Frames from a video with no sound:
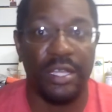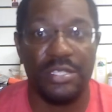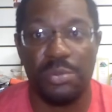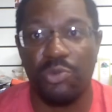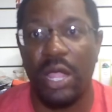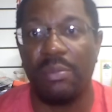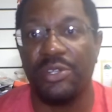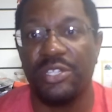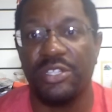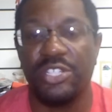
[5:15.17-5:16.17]

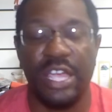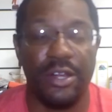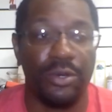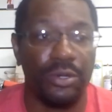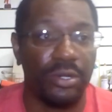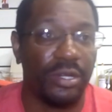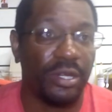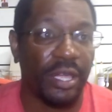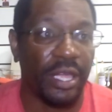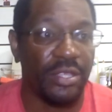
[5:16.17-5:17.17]
subscribing to the channel
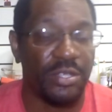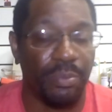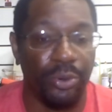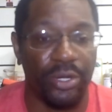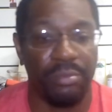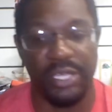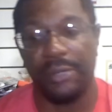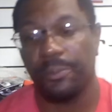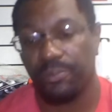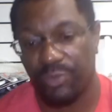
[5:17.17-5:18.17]
and supporting
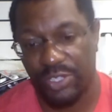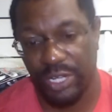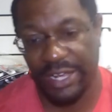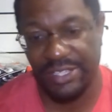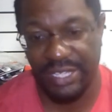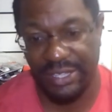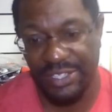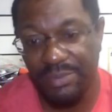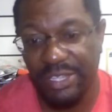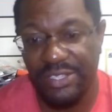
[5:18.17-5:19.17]
me. So like I said,
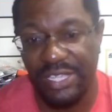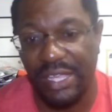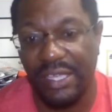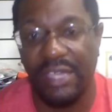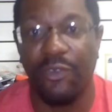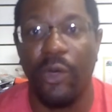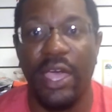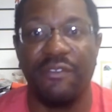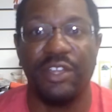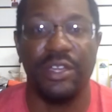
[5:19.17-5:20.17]
this will be the second giveaway
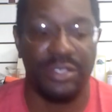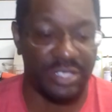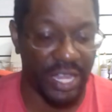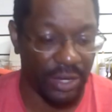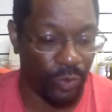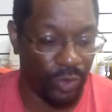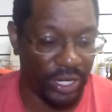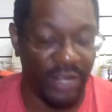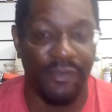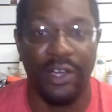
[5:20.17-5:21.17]
I've done, second
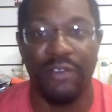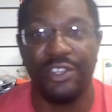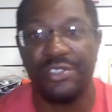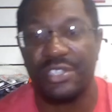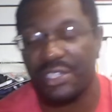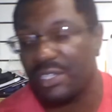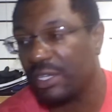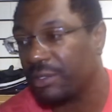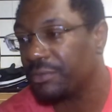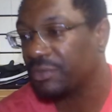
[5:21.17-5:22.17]
one involving
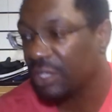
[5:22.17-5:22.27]
SixGill.